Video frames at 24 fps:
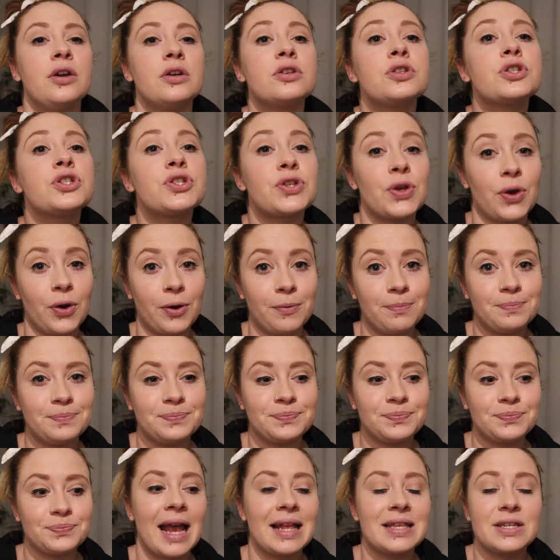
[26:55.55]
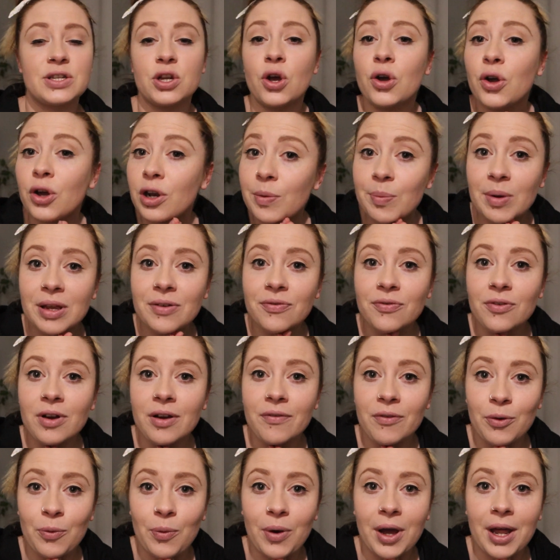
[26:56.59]
So it's not going to be for
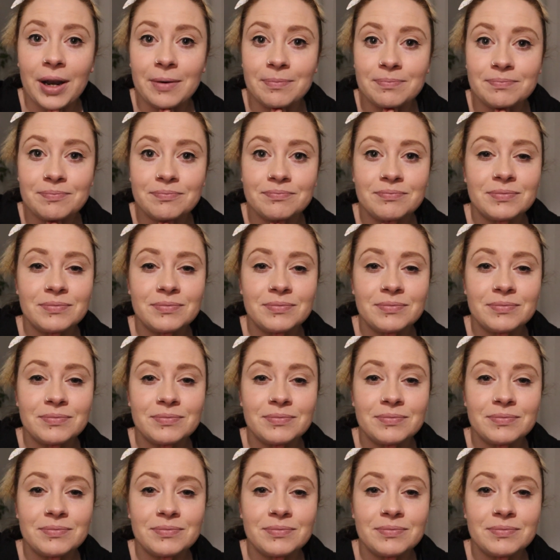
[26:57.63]
everyone.